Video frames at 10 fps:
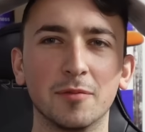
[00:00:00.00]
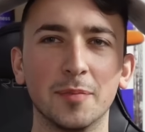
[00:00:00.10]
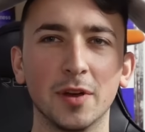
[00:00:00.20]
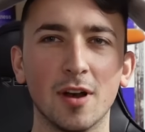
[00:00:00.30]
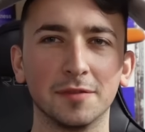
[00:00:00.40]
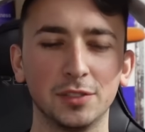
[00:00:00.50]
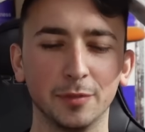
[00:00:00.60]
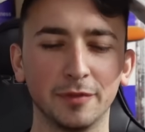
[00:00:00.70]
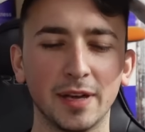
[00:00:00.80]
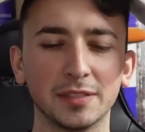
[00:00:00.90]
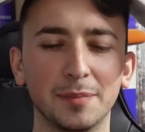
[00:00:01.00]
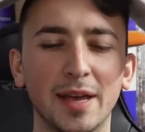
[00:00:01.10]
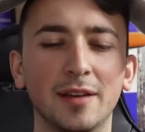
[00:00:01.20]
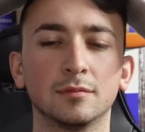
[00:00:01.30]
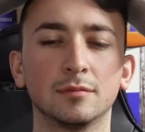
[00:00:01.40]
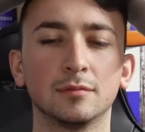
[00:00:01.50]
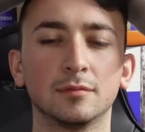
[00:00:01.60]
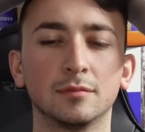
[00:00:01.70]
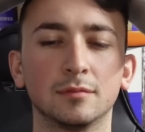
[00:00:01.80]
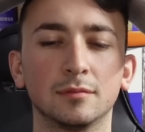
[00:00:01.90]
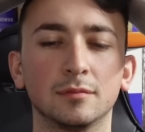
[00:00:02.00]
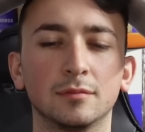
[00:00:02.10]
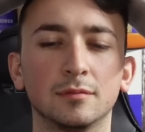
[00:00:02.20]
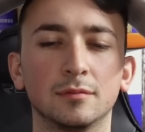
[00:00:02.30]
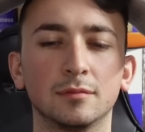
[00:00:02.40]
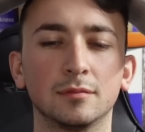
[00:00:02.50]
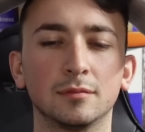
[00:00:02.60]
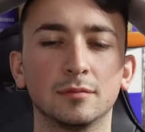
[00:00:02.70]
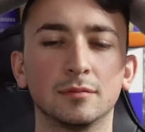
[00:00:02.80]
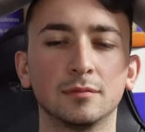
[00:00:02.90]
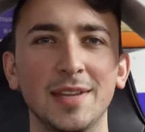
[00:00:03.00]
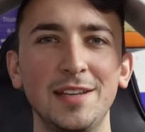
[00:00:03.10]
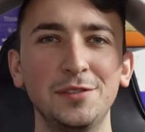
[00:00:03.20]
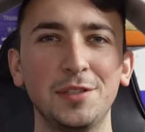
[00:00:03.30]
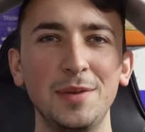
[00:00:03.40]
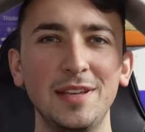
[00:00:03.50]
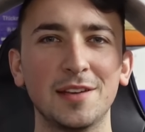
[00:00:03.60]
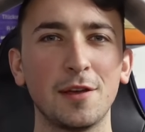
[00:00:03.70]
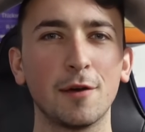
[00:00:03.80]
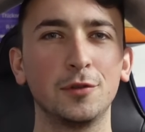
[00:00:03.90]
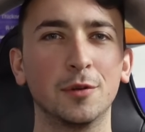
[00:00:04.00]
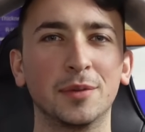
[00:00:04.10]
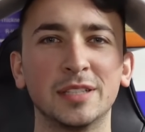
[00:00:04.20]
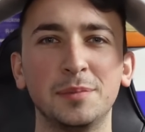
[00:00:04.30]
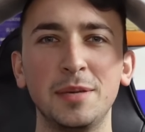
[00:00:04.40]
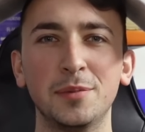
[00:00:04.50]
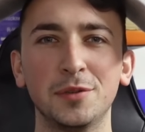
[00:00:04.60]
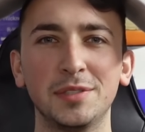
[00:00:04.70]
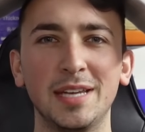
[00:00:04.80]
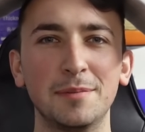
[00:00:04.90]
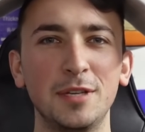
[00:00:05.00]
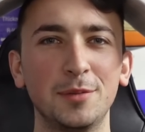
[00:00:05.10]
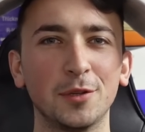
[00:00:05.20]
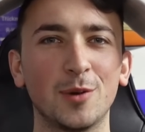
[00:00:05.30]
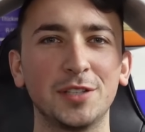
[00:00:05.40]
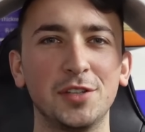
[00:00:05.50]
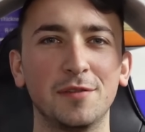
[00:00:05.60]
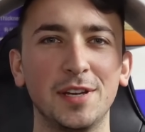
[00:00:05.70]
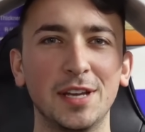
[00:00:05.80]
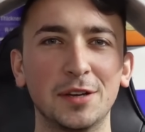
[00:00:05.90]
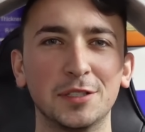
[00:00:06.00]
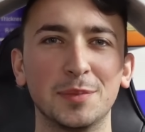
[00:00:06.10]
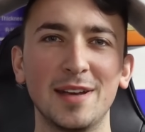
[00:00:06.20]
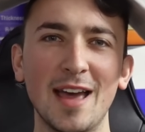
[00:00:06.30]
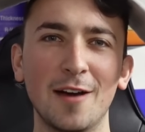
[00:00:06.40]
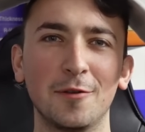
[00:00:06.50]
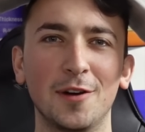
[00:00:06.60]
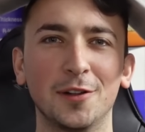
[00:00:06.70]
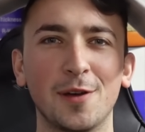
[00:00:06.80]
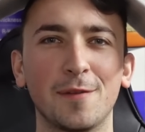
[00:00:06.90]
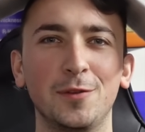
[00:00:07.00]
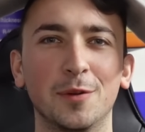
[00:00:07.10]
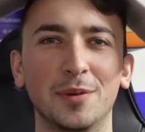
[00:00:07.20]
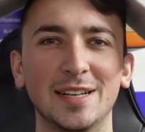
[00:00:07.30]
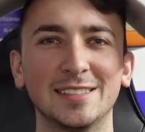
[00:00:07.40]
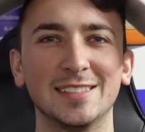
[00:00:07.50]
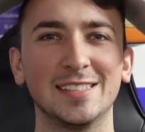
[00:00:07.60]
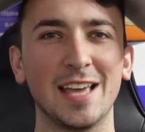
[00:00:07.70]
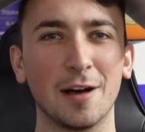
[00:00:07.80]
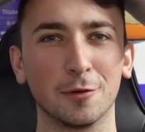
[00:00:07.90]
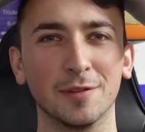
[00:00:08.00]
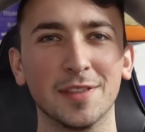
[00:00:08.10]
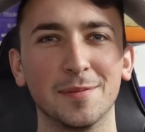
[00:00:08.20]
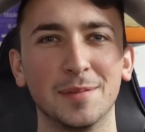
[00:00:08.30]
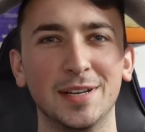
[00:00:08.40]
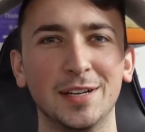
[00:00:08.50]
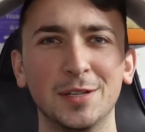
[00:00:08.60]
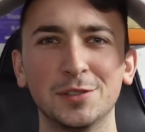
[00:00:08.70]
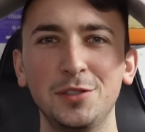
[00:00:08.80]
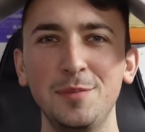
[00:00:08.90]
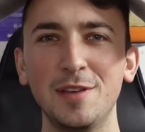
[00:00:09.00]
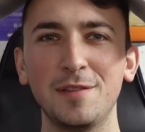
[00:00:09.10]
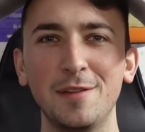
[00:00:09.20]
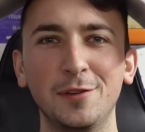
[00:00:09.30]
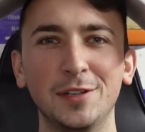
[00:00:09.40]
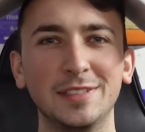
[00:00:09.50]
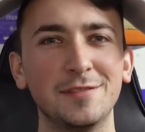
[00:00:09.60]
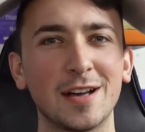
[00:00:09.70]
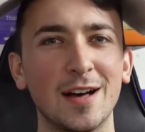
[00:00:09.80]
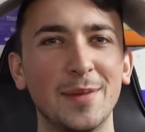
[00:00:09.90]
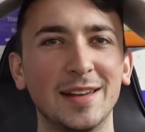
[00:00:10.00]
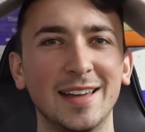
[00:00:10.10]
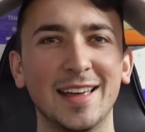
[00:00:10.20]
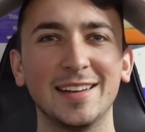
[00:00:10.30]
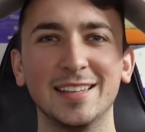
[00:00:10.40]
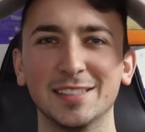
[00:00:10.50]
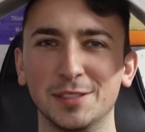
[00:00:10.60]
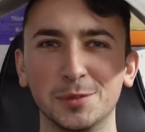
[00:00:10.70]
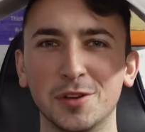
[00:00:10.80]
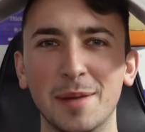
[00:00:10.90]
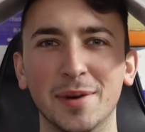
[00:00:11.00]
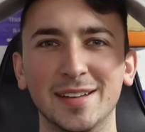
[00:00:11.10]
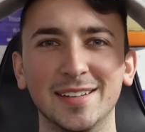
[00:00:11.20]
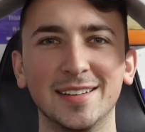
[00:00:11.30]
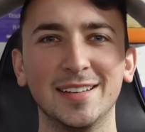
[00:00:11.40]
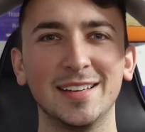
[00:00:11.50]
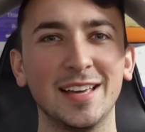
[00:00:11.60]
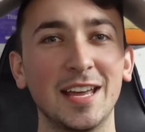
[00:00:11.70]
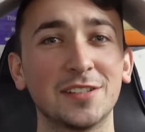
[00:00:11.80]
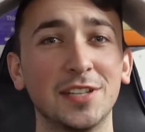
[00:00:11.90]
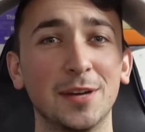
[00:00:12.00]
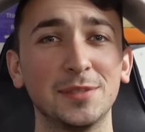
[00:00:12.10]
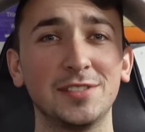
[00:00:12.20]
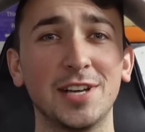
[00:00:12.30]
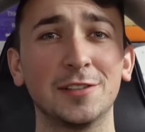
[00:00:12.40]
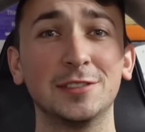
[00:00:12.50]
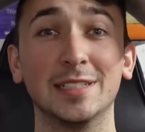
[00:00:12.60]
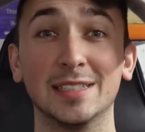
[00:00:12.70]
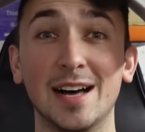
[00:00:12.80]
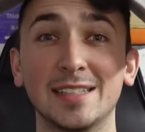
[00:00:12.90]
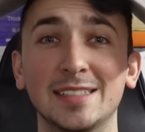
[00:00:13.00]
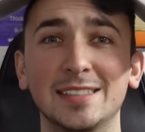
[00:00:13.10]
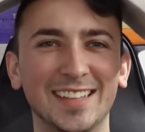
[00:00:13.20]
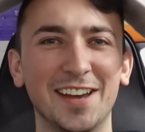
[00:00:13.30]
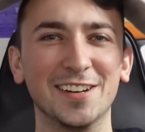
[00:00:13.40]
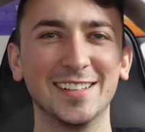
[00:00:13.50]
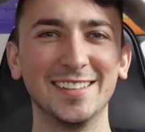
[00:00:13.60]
ripping off super fast Matt. To do is impress the algorithm. It used to be that you have to impress people to get people to watch your videos, but now all you have to impress is the algorithm. So do me a favor, leave a comment, and hit the subscribe button. It actually helps the channel a lot. Later.